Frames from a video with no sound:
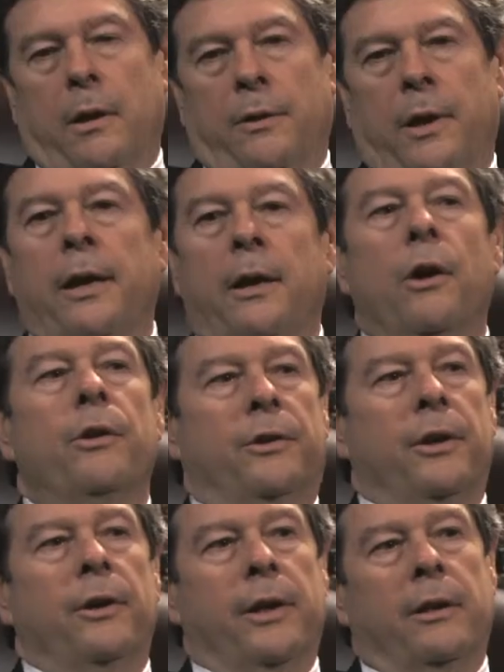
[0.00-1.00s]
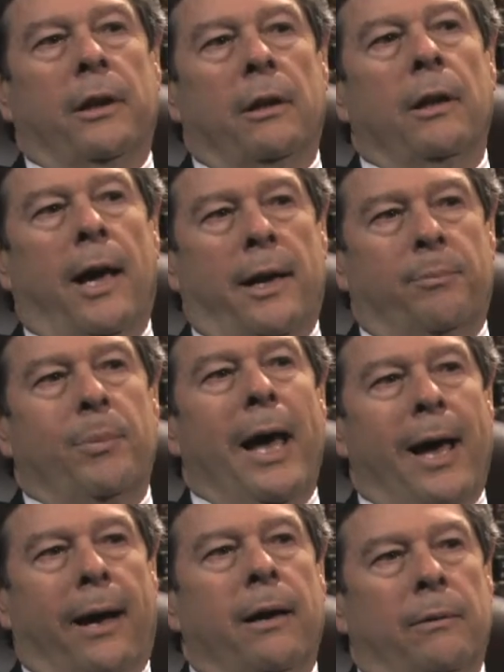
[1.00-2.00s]
they know that they'll get the client
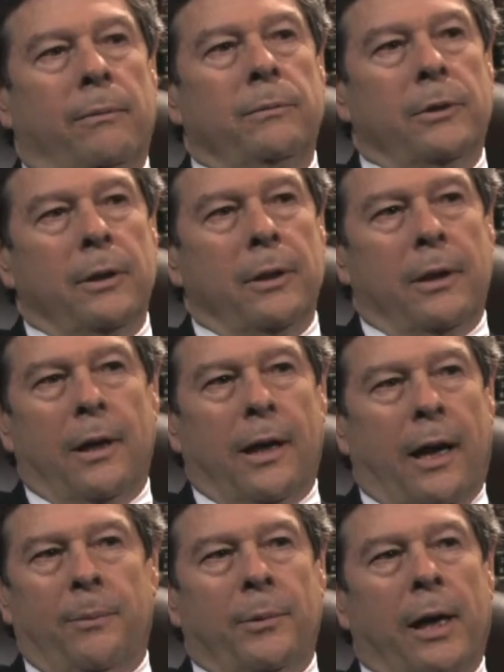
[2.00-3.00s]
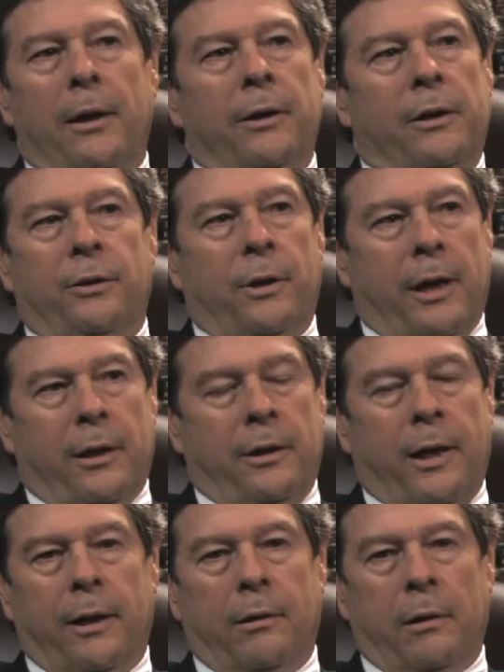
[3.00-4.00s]
back. I'm not going to try to
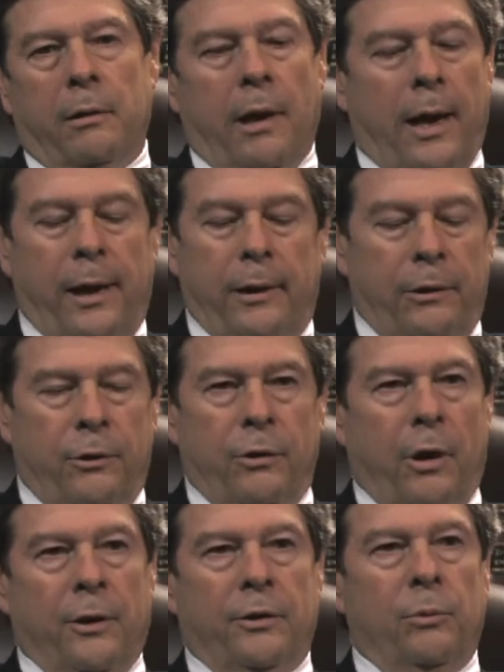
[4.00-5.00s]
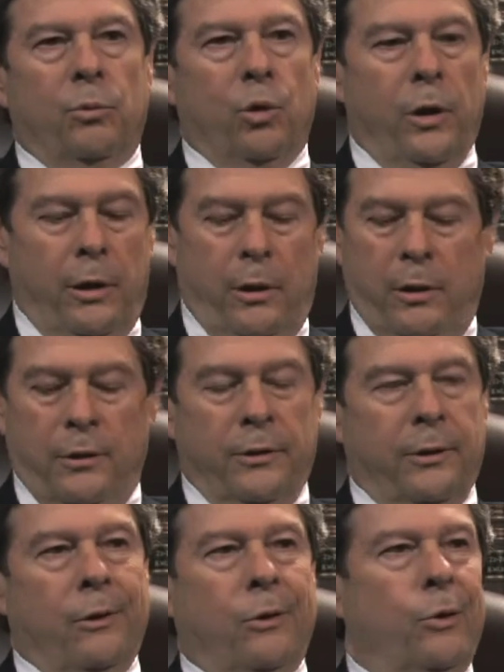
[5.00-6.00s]
take the client and draw some wills
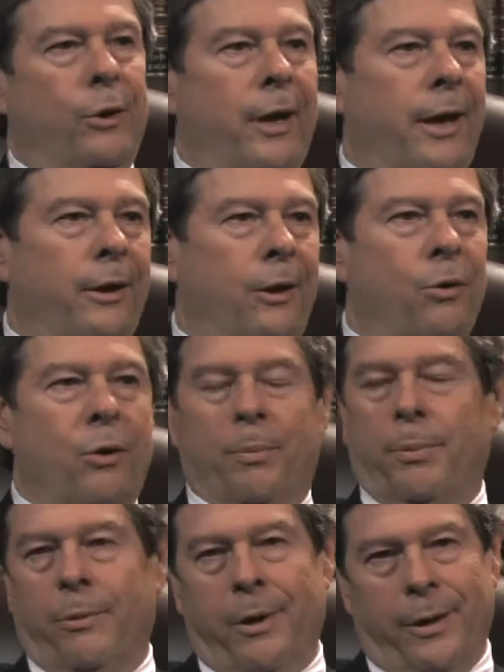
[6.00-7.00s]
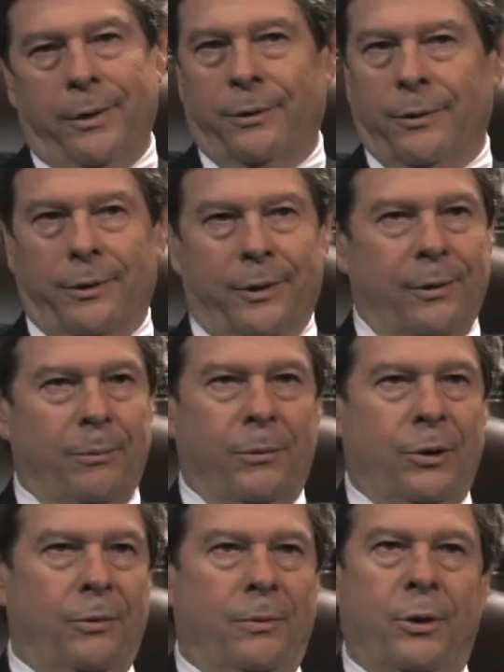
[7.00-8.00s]
and create a corporation and
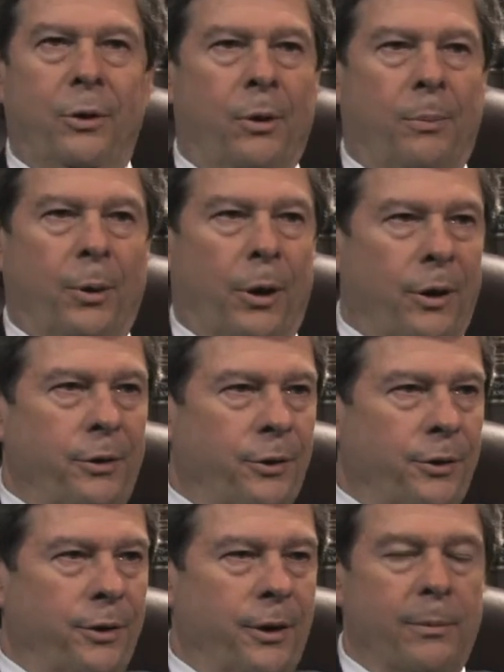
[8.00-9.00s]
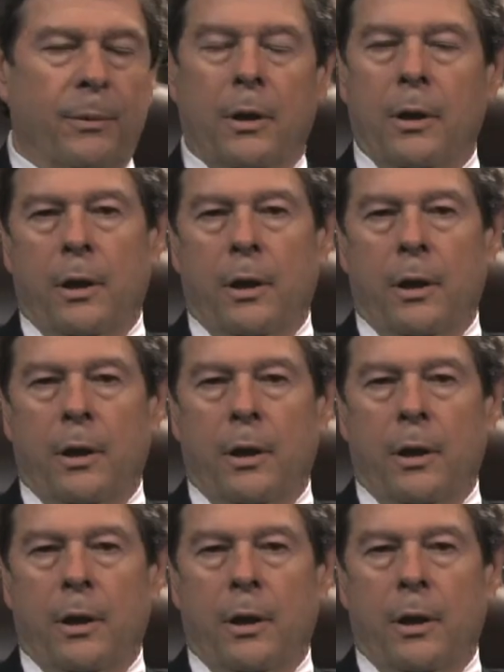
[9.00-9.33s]
do a partnership.